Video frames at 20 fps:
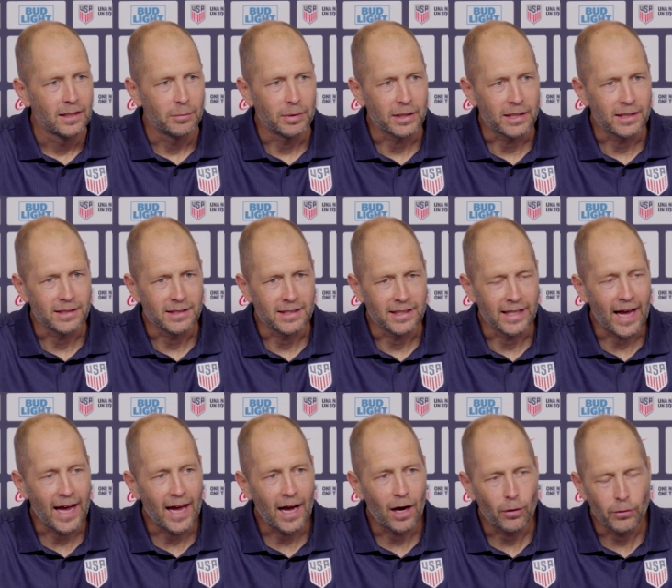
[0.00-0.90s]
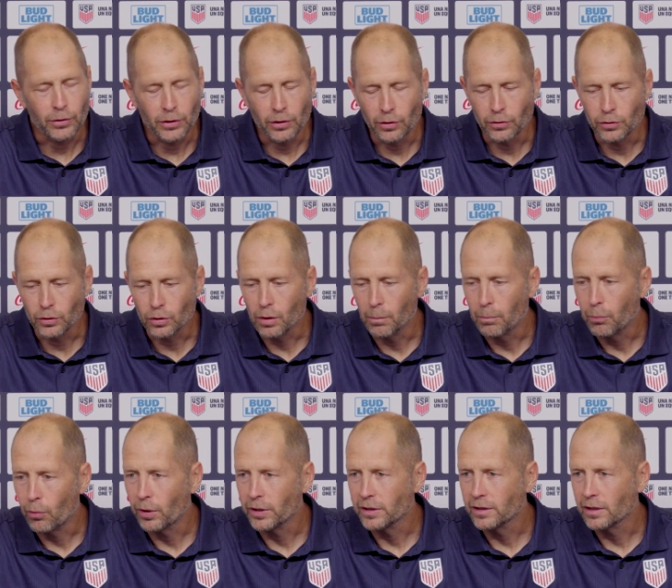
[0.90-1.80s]
because now you know you can
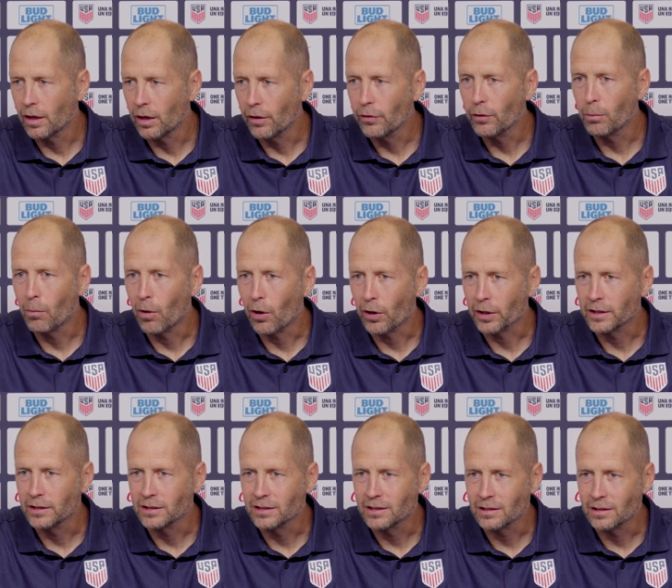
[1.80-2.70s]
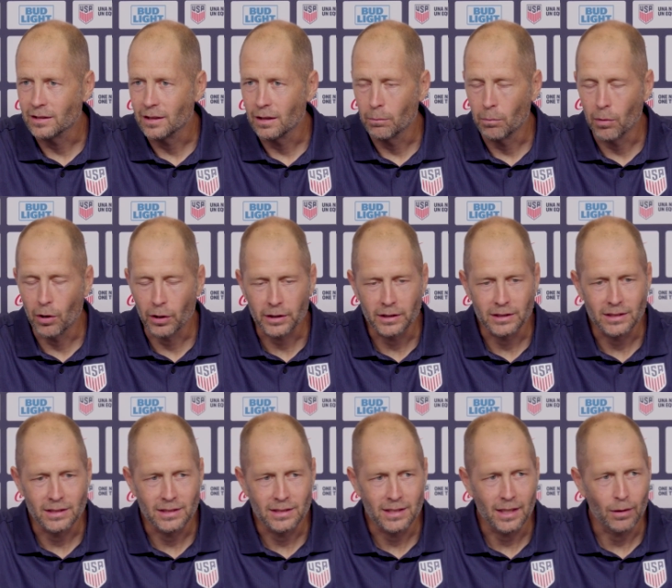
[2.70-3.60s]
point to other markets and
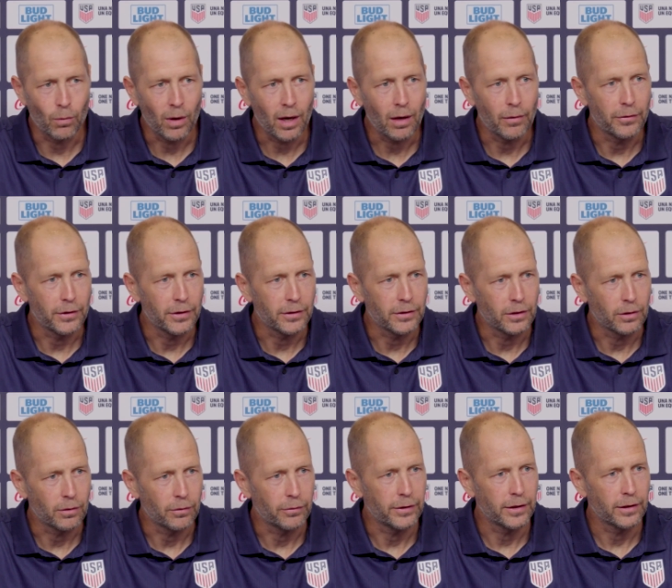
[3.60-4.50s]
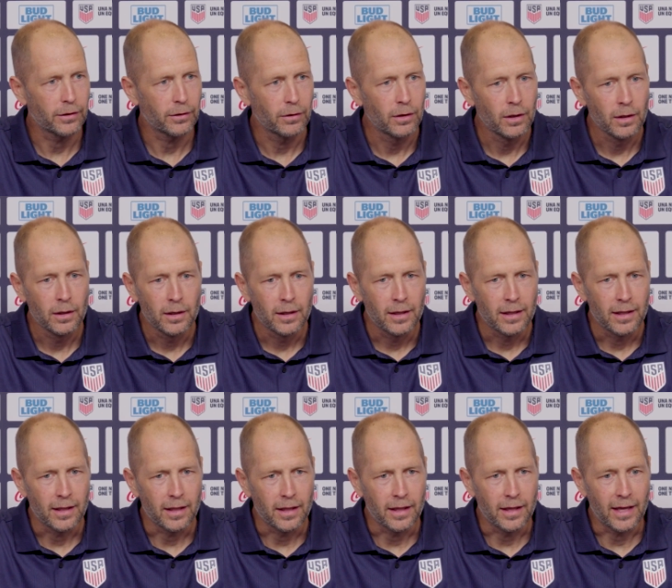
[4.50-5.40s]
markets and say, wow, they are you know they're
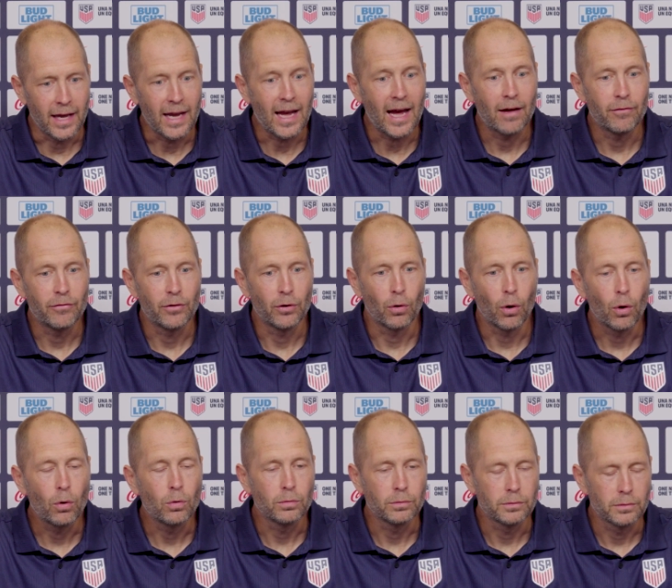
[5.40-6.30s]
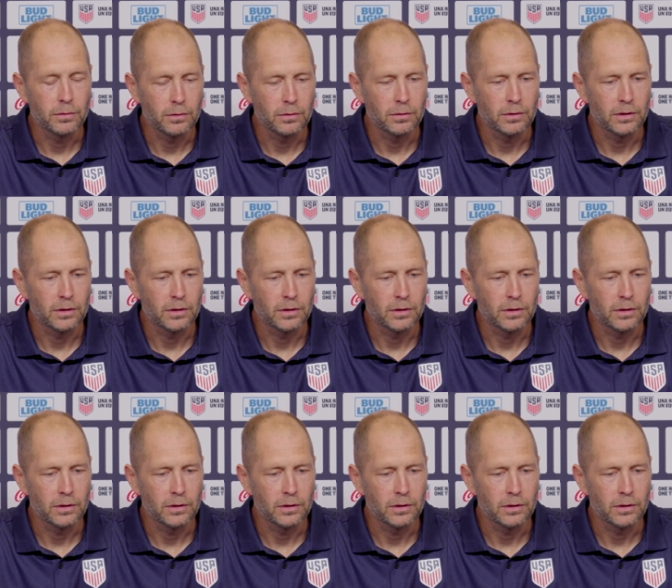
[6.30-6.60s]
they have their own